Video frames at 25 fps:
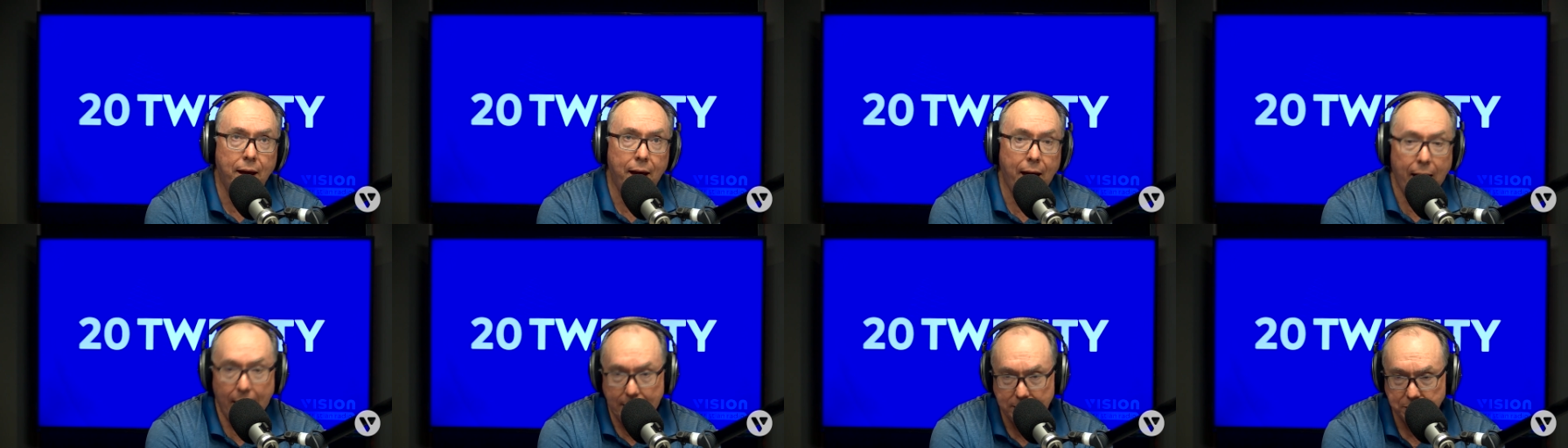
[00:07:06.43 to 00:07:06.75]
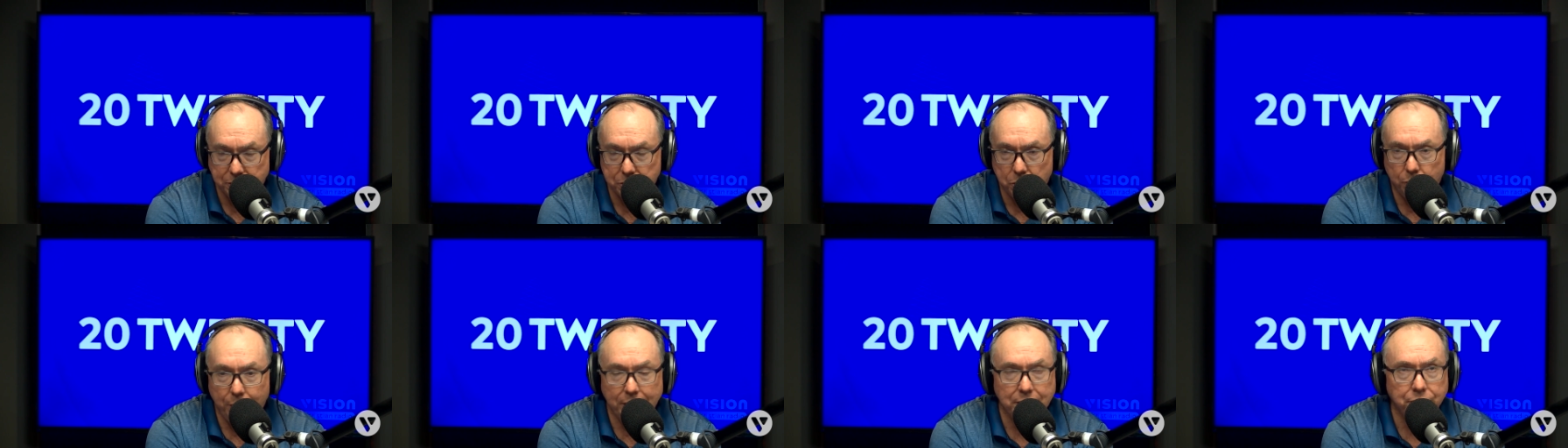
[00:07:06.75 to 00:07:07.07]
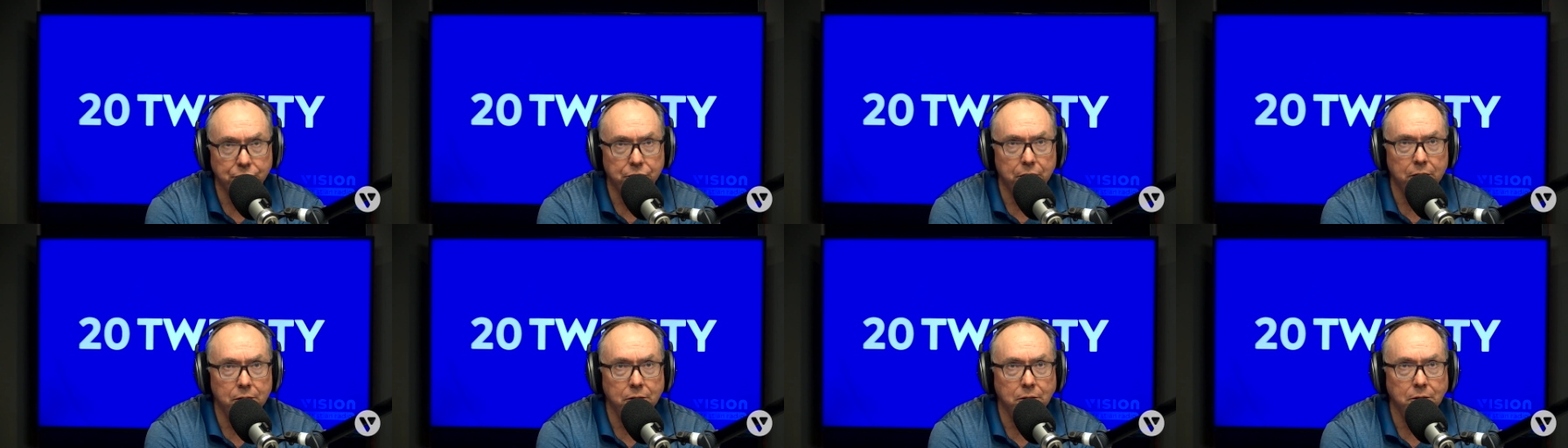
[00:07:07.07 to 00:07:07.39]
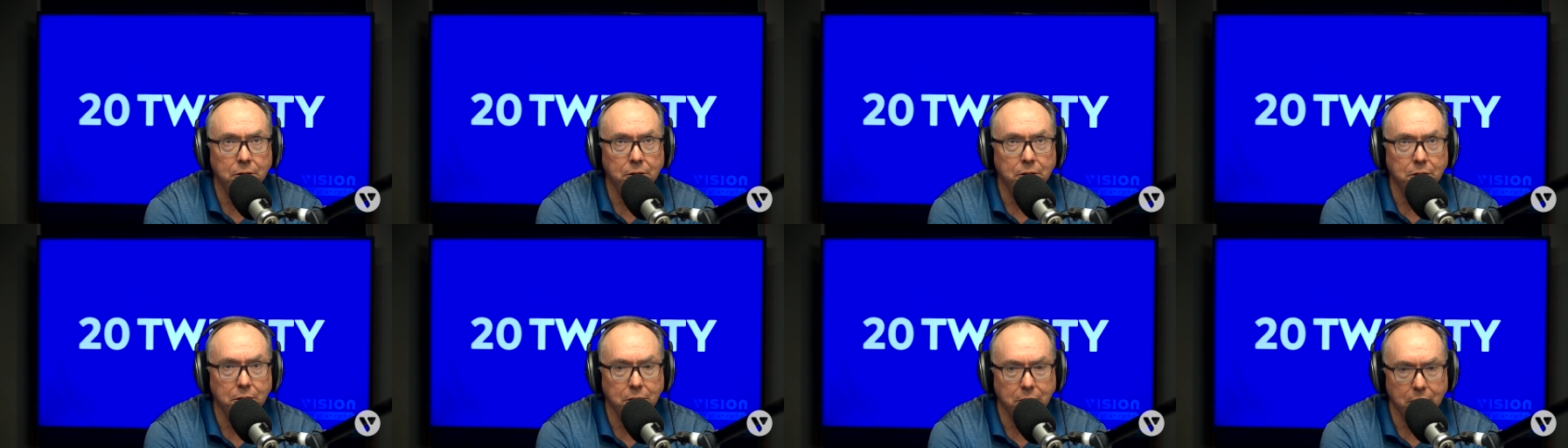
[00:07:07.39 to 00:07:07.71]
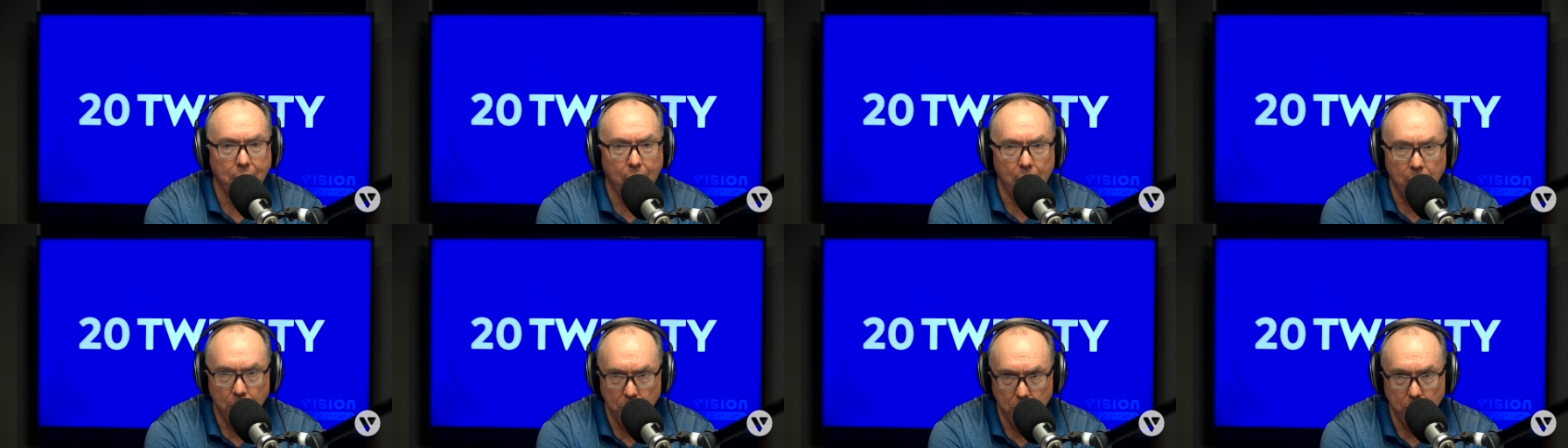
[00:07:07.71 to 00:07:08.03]
as
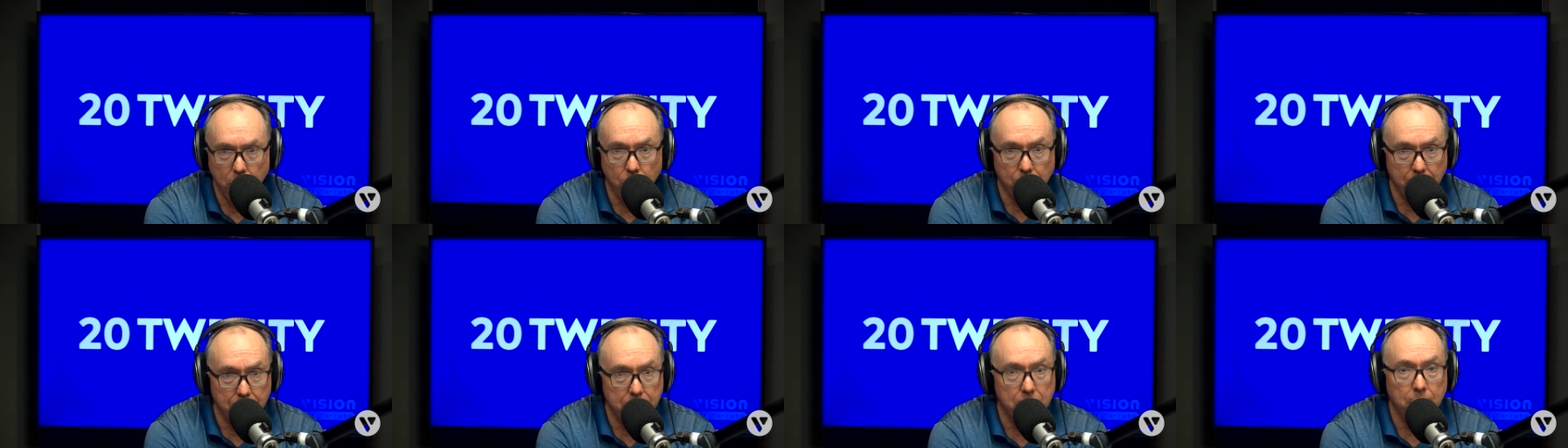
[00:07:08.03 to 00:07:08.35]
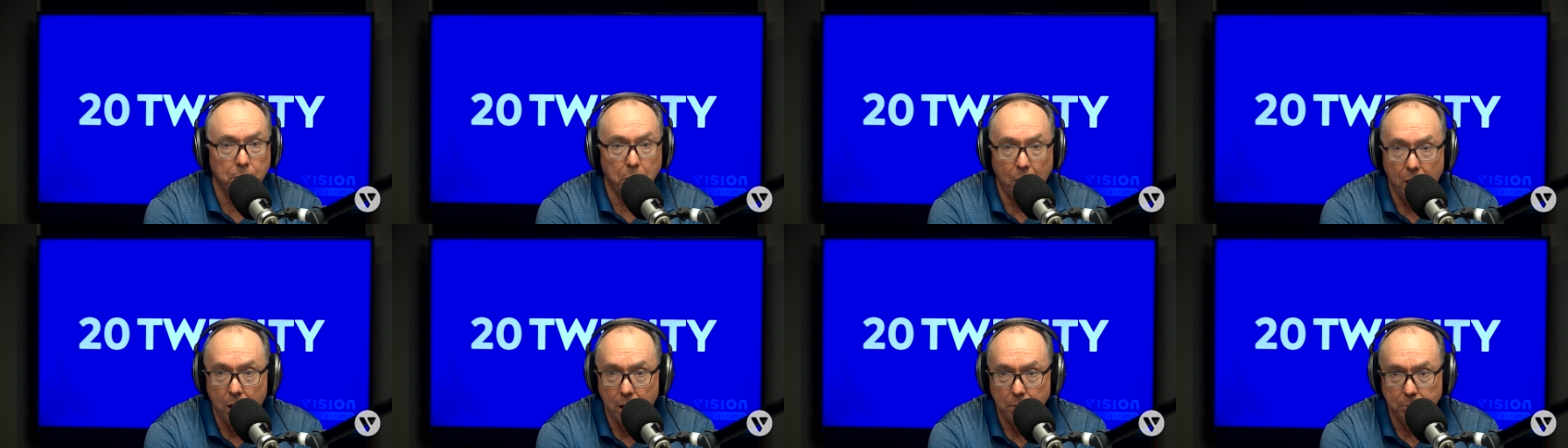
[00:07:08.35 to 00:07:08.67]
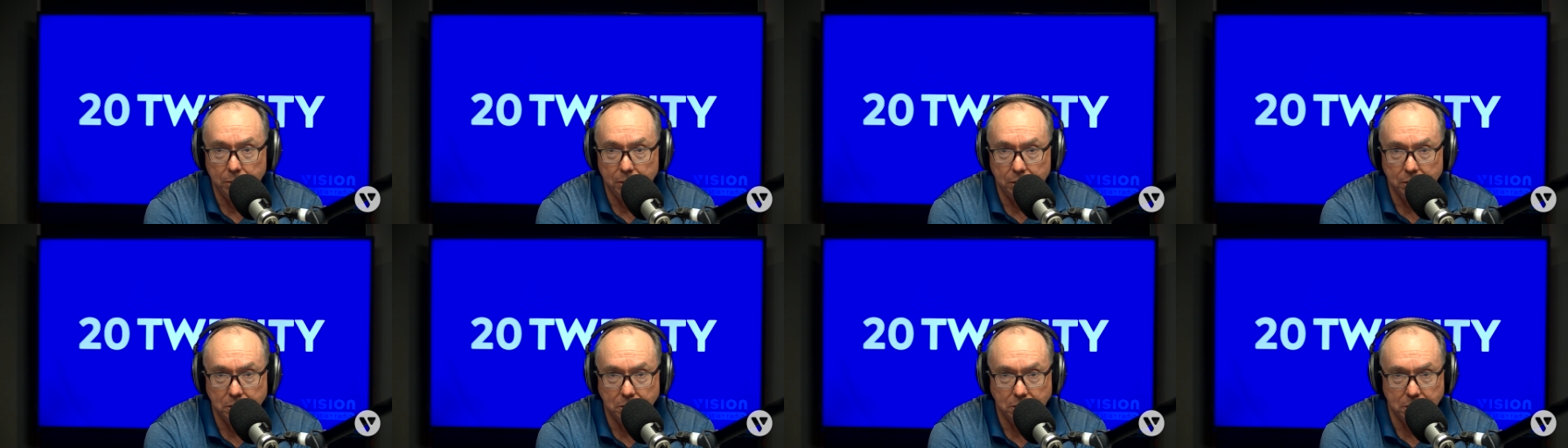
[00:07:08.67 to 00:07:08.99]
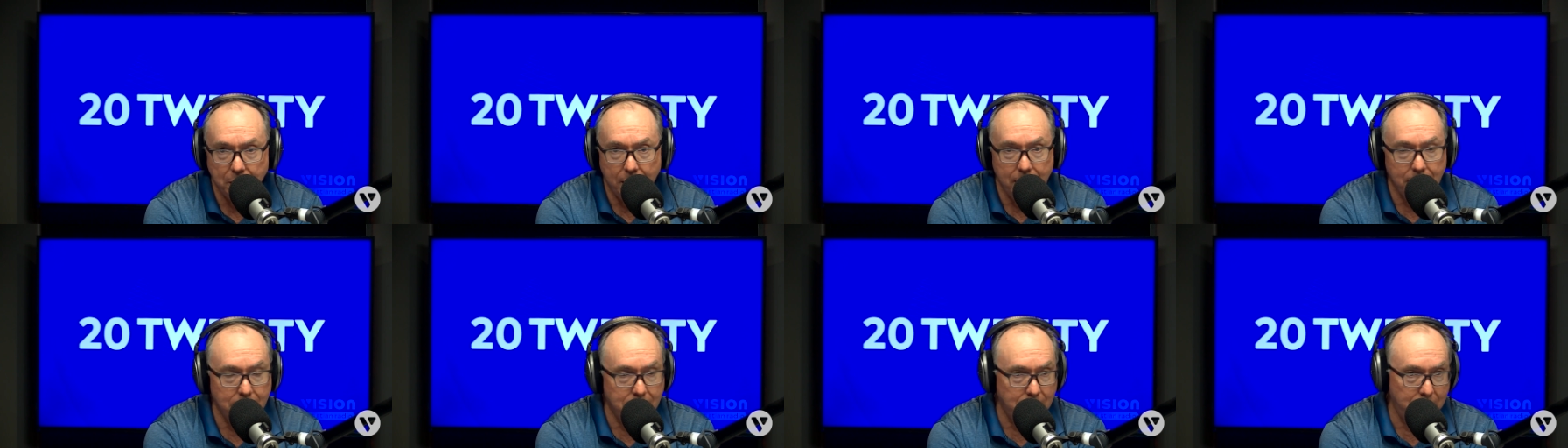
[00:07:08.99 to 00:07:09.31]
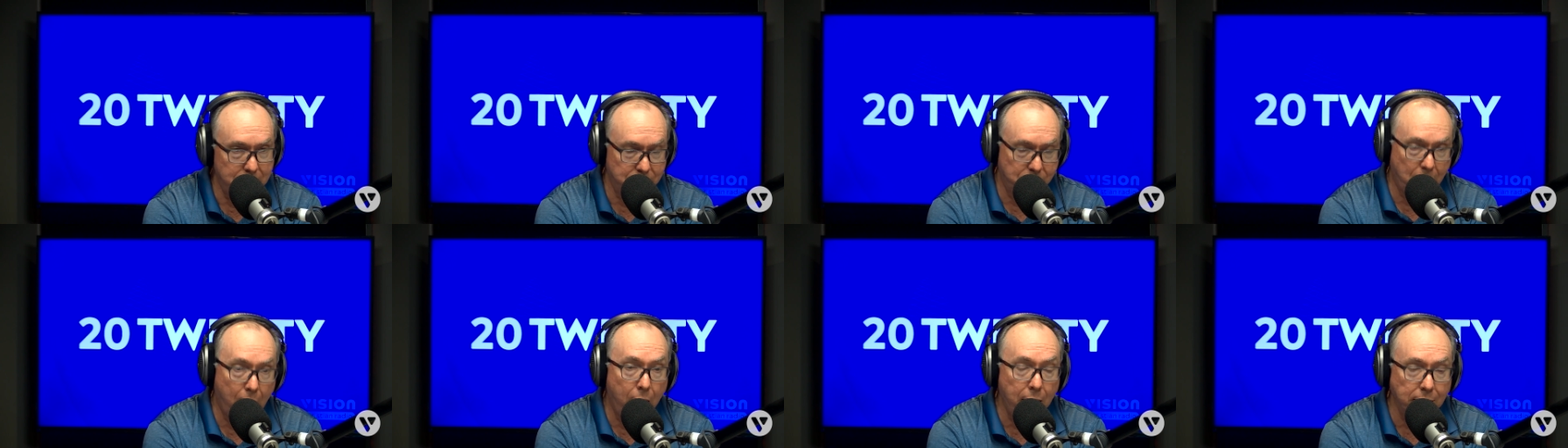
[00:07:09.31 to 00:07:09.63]
Christians who look at the Bible and say
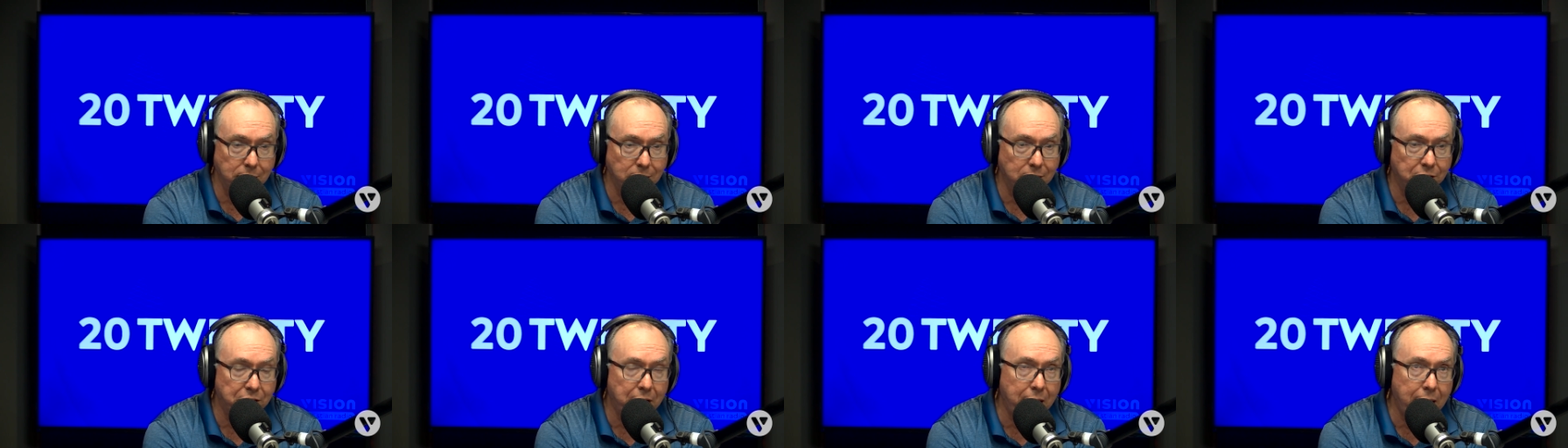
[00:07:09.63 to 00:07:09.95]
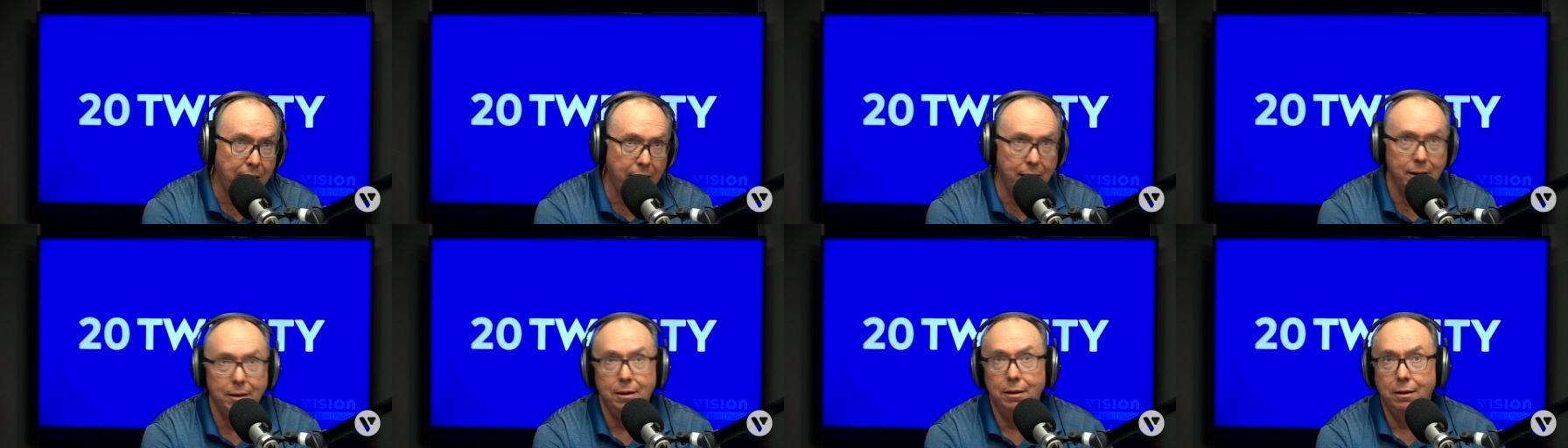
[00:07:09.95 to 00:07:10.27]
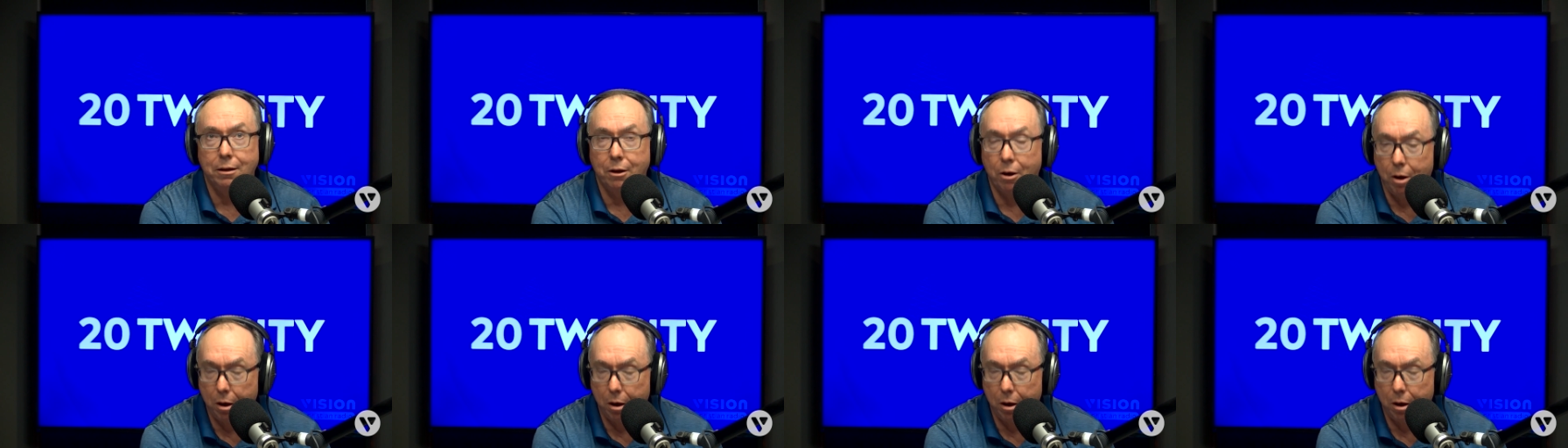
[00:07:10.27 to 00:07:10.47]
there's guidance here,